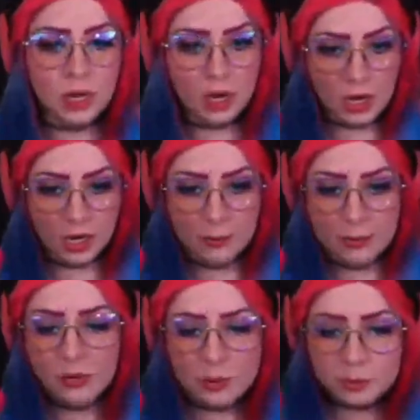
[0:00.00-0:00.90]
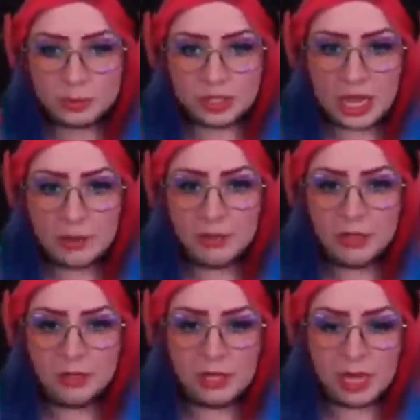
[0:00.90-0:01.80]
up, I don't remember when it
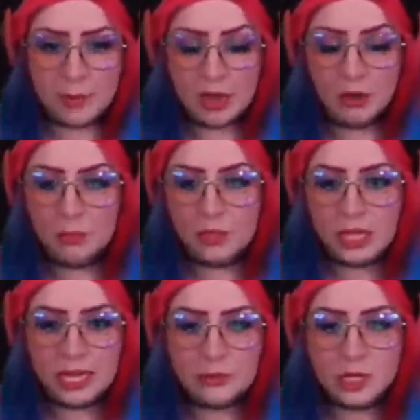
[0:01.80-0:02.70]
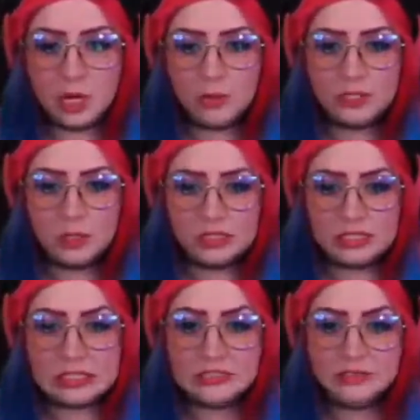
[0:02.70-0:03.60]
came out, but like it was always on
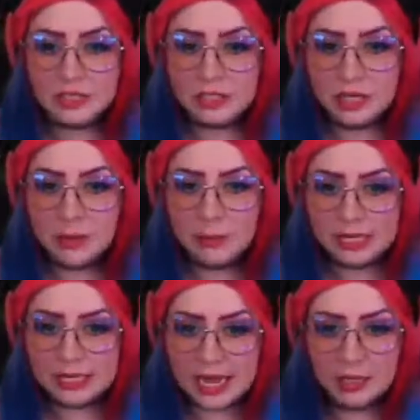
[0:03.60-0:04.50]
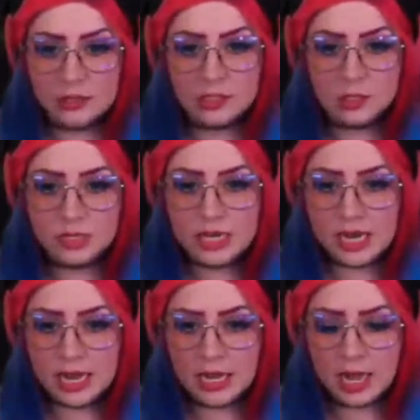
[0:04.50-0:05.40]
TV at my dad's, because my
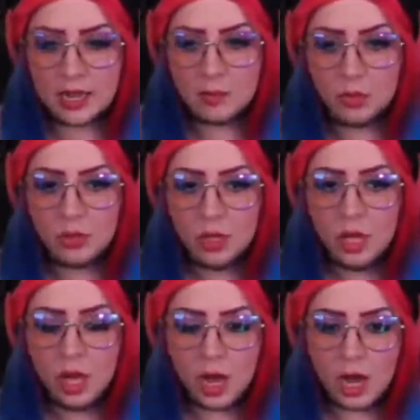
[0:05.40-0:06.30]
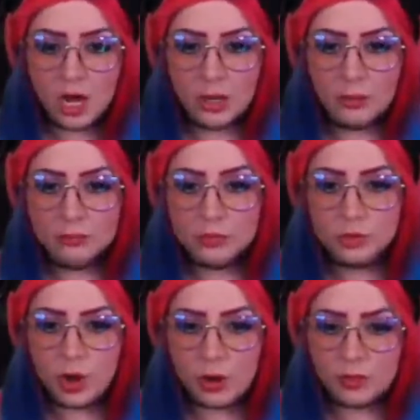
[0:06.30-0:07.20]
dad had cable.
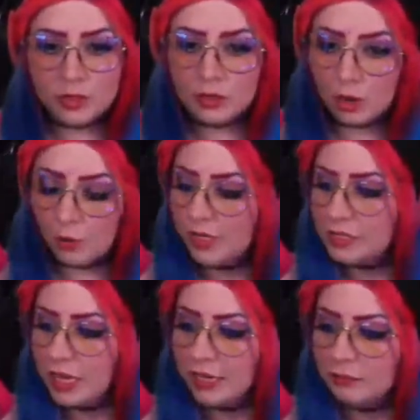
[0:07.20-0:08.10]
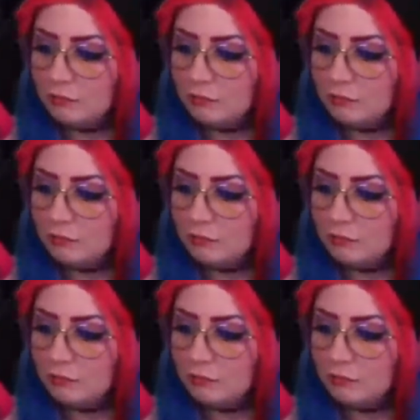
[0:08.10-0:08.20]
So I would always, like,